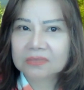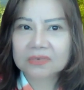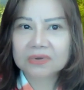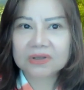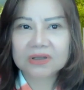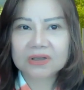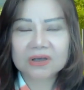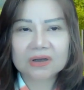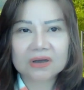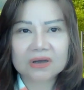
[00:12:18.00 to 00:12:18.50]

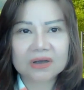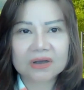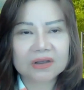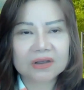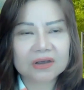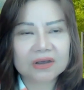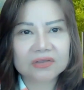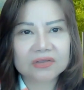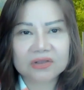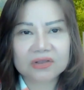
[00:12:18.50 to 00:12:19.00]
yeah,
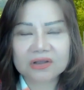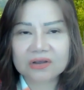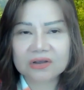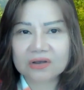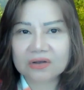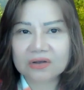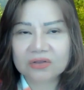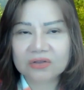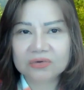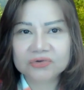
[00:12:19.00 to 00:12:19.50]
I think
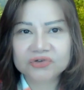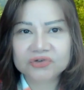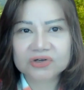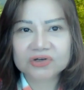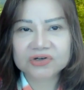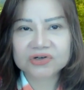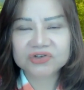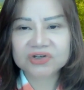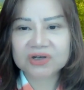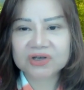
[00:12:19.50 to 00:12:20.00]
those
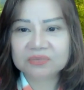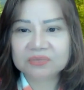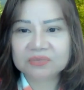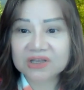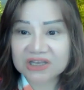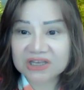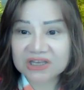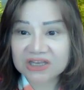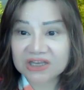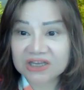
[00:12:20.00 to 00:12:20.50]
are some
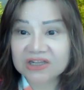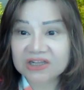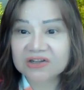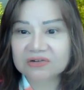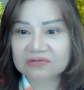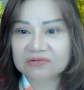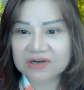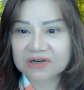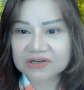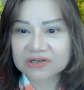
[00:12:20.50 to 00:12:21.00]
key
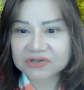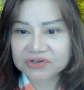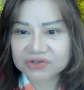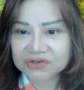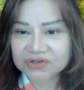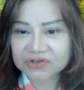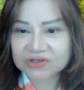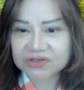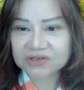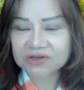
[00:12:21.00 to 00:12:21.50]

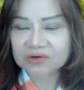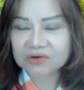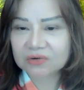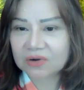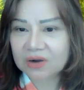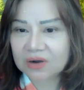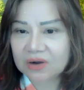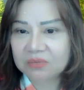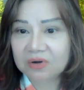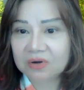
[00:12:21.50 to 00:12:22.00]
interests,
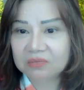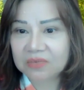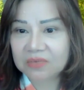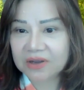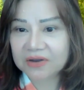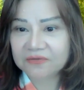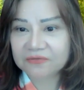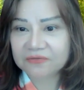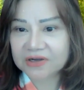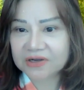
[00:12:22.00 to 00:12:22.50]
among my
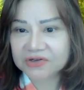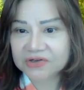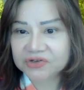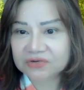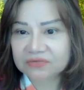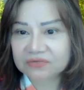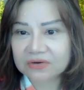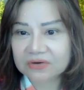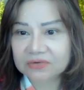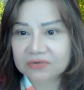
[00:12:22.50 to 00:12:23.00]
friends
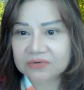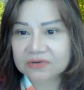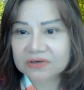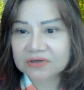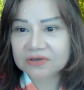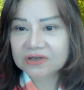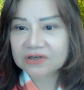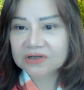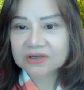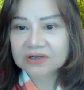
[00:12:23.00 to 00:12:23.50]
around.
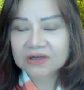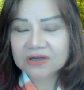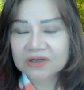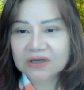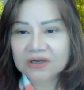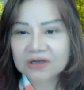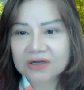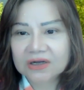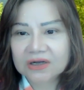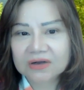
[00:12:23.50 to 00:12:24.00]

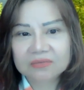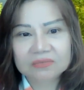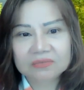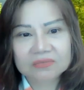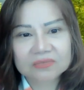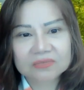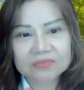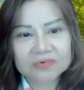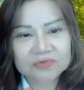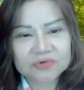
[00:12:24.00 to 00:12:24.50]

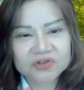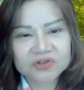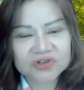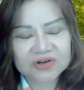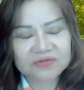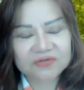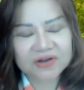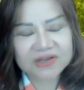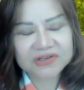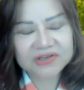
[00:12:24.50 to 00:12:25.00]
Would you
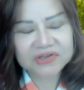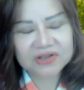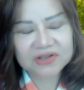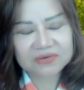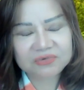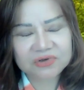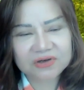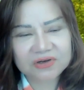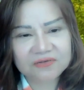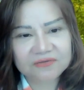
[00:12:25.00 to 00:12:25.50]
advise them
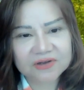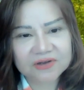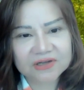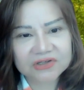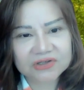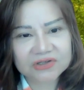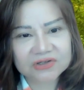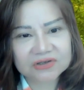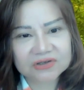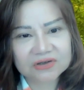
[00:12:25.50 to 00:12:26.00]
to
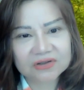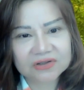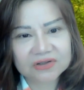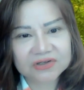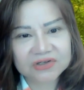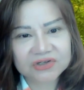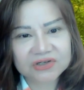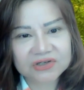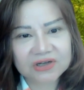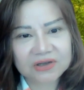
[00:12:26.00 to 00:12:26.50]
invest
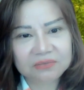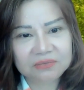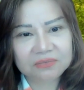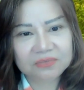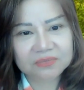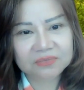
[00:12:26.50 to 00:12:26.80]
this time?